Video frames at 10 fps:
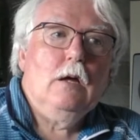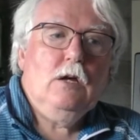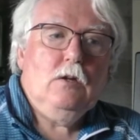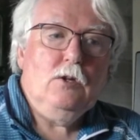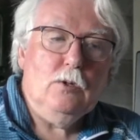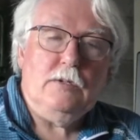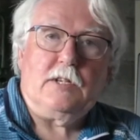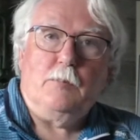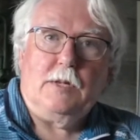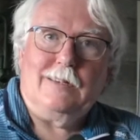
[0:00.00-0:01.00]
Use
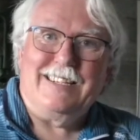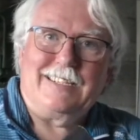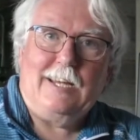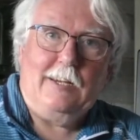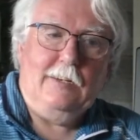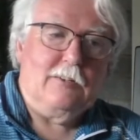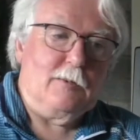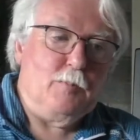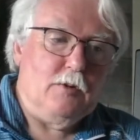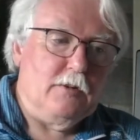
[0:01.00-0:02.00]
something to steady it.
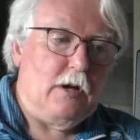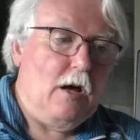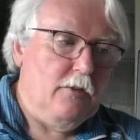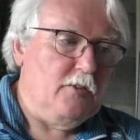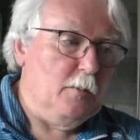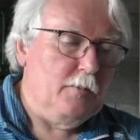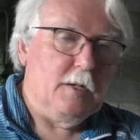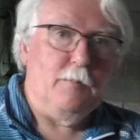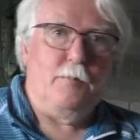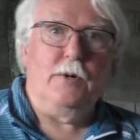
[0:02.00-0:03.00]
Put it on
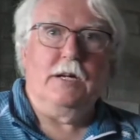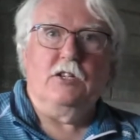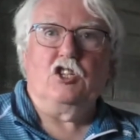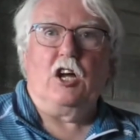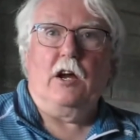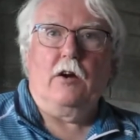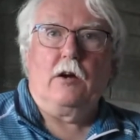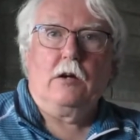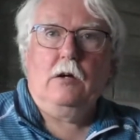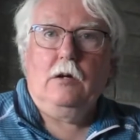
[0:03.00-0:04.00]
something. Bring a chair
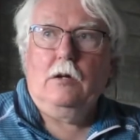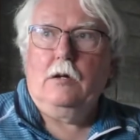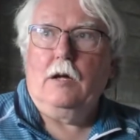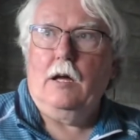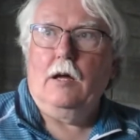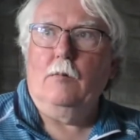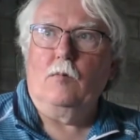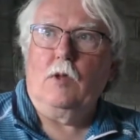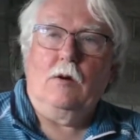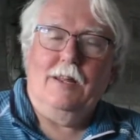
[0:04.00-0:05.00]

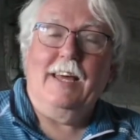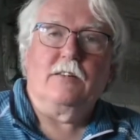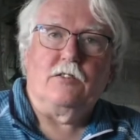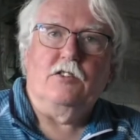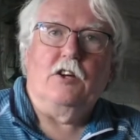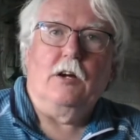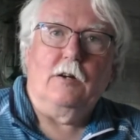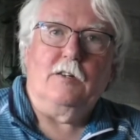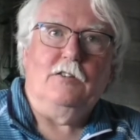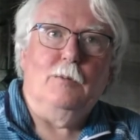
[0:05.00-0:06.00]
or an extra chair,
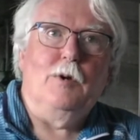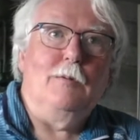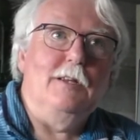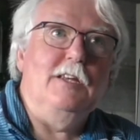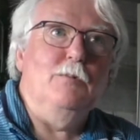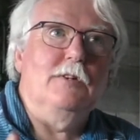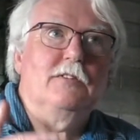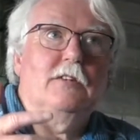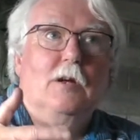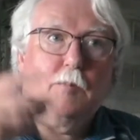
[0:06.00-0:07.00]
because you'll probably need one to
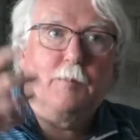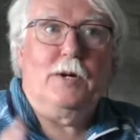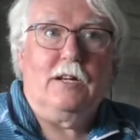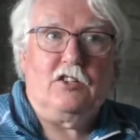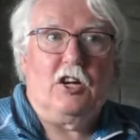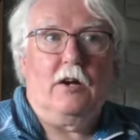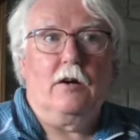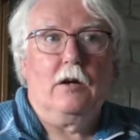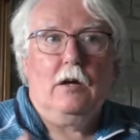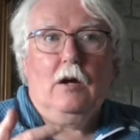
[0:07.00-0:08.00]
sit on, but bring a chair
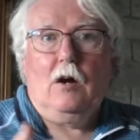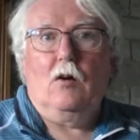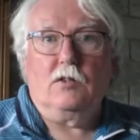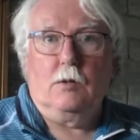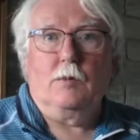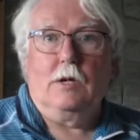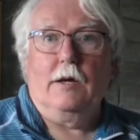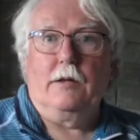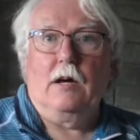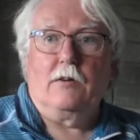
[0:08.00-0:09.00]
or something
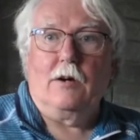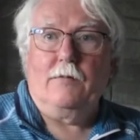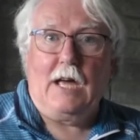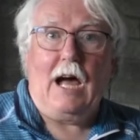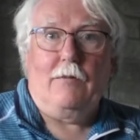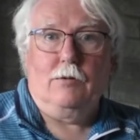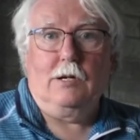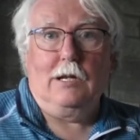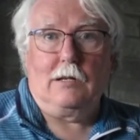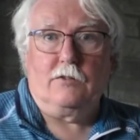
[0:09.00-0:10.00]
like that, or if you have one, a
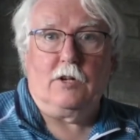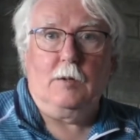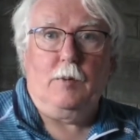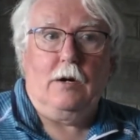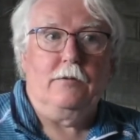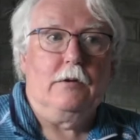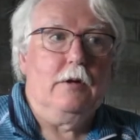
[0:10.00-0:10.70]
little tripod